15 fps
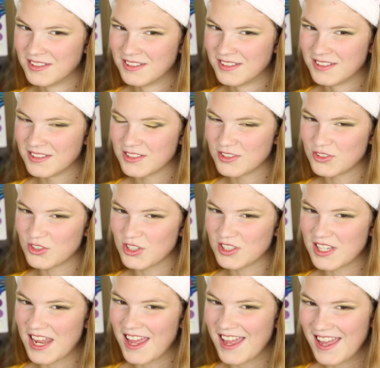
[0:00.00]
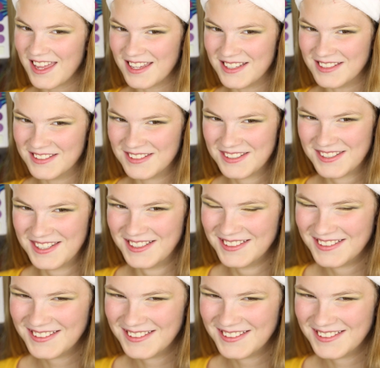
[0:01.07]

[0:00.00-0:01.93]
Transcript: Huh? It's just hands.